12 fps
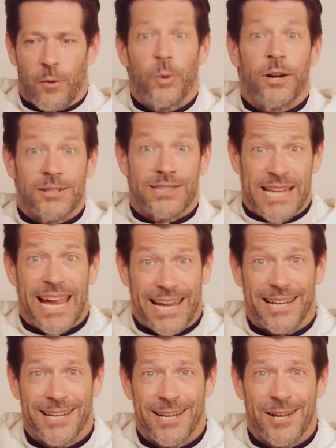we're
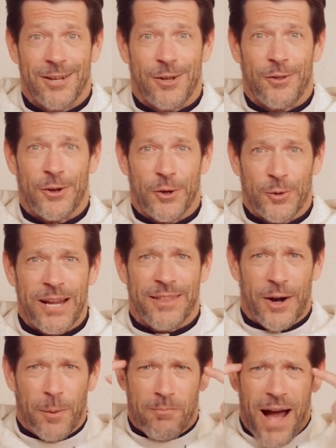sane to the degree
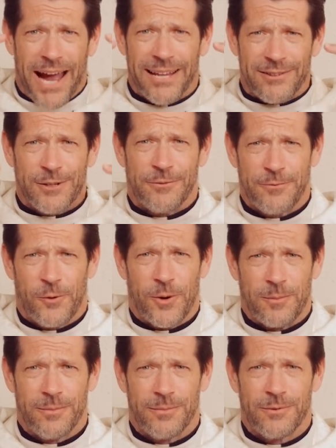that our minds
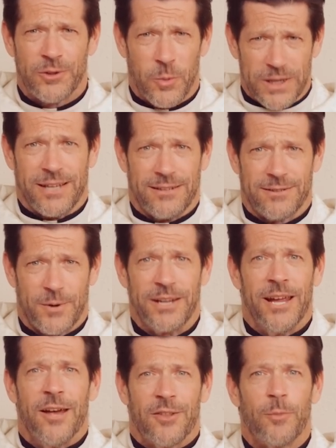conform to what is,
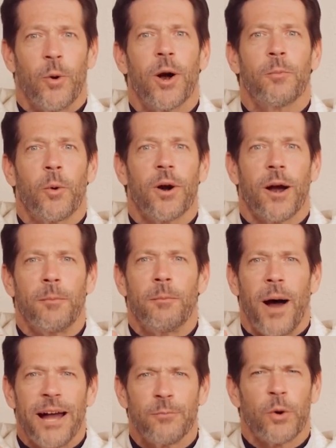right? The more and more
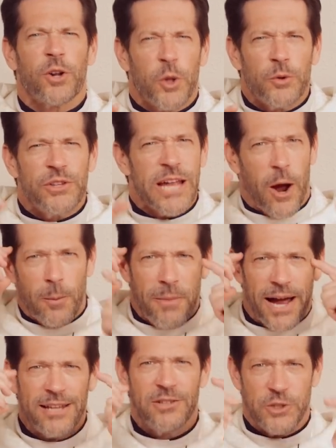more closely our
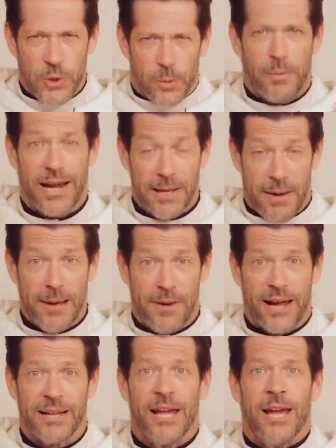minds, your mind and my
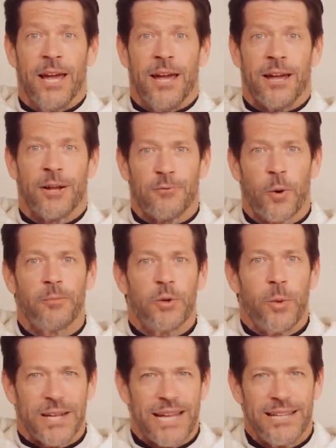mind, conform
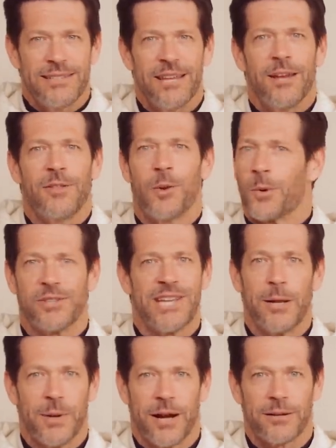to what is, the more
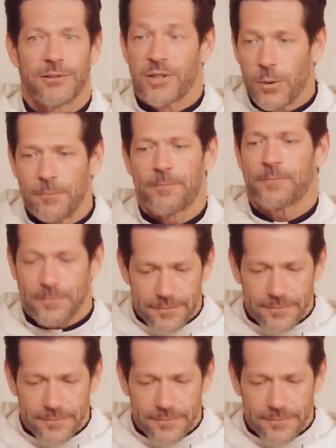sane we are. So,